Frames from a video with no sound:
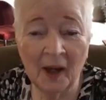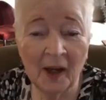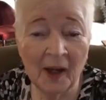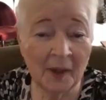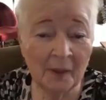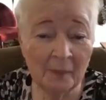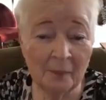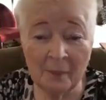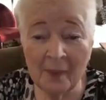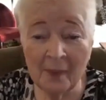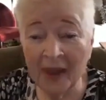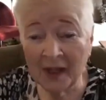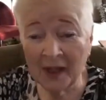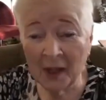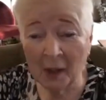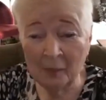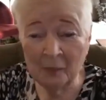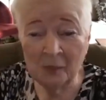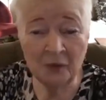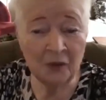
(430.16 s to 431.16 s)

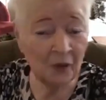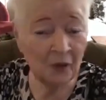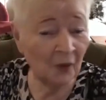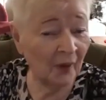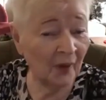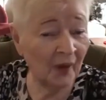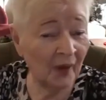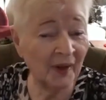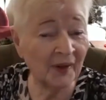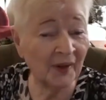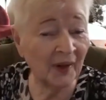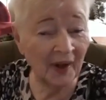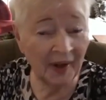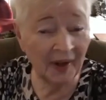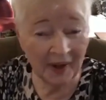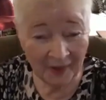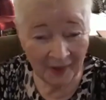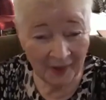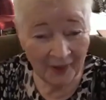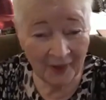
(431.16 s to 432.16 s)
make up for it.
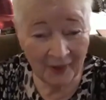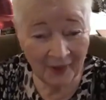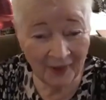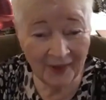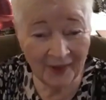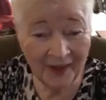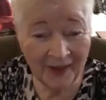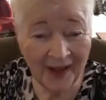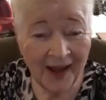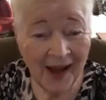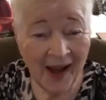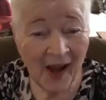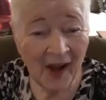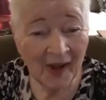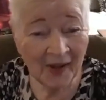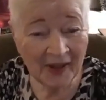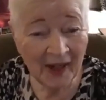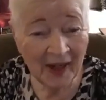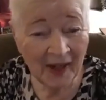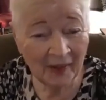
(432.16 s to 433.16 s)
I
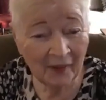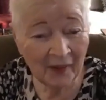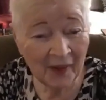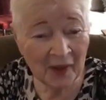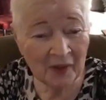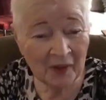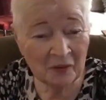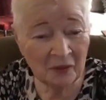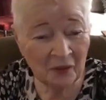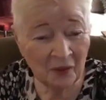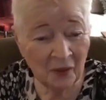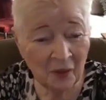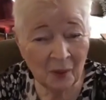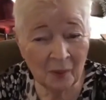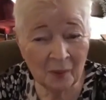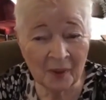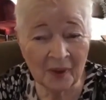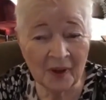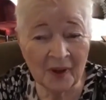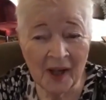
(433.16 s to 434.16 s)
I carry it
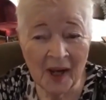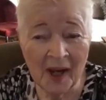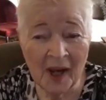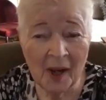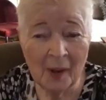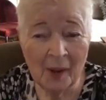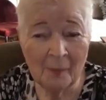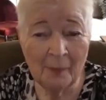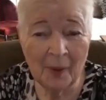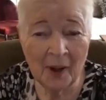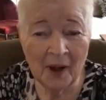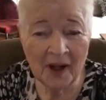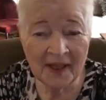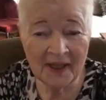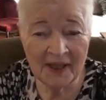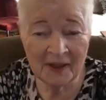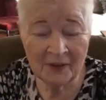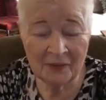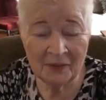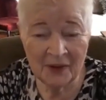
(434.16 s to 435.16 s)
forward
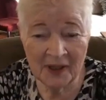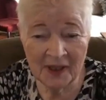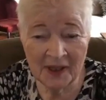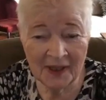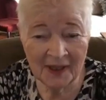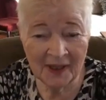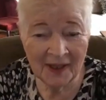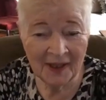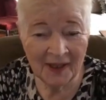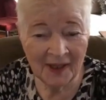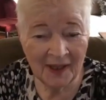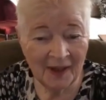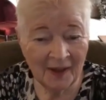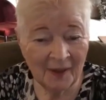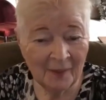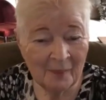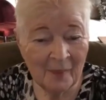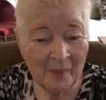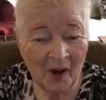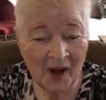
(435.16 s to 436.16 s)
by giving
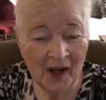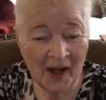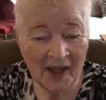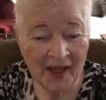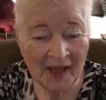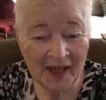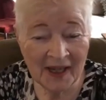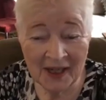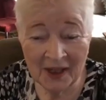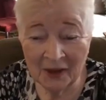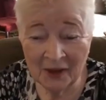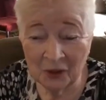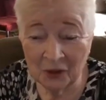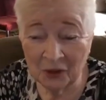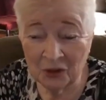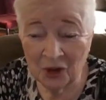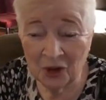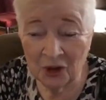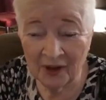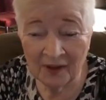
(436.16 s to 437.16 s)
my
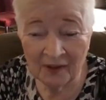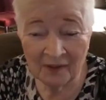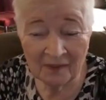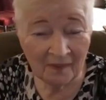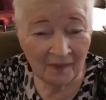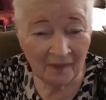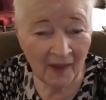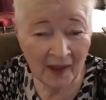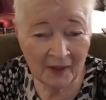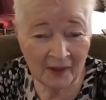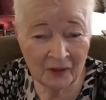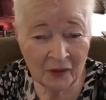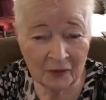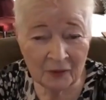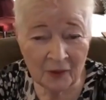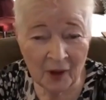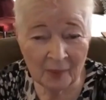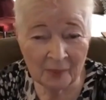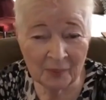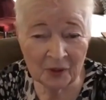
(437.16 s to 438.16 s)
inner child lots
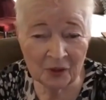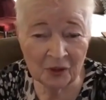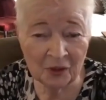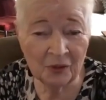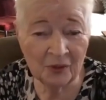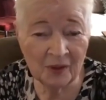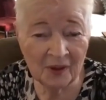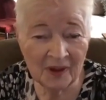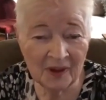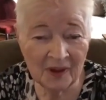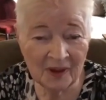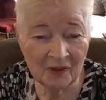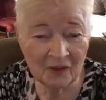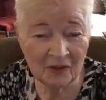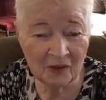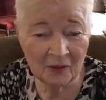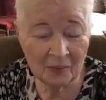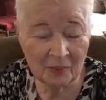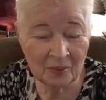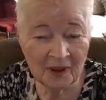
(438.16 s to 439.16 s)
of
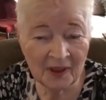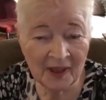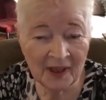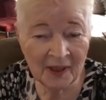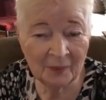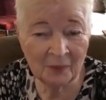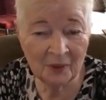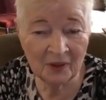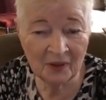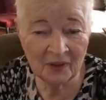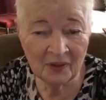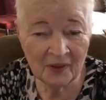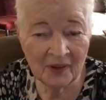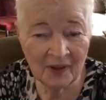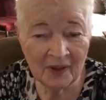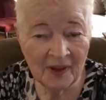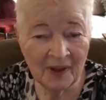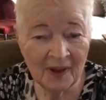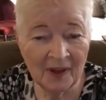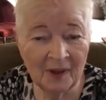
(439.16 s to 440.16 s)
opportunities to play
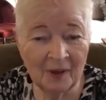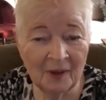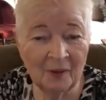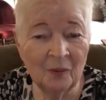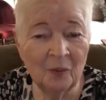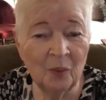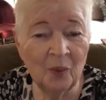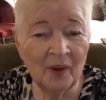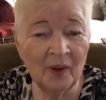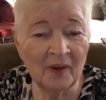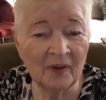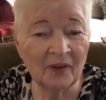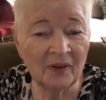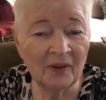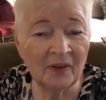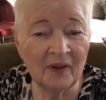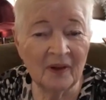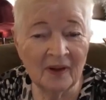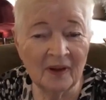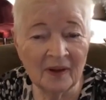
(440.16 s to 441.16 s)

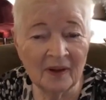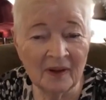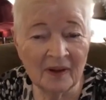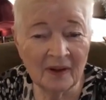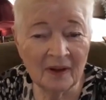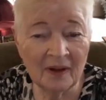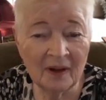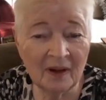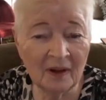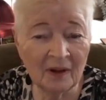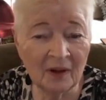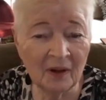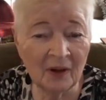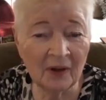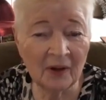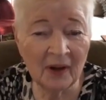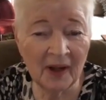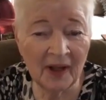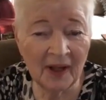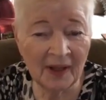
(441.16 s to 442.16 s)
with
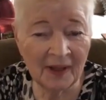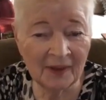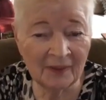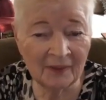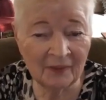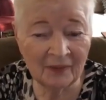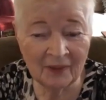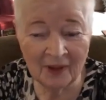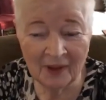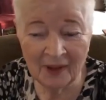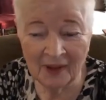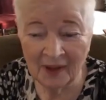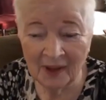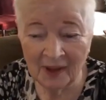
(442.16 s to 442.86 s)
color and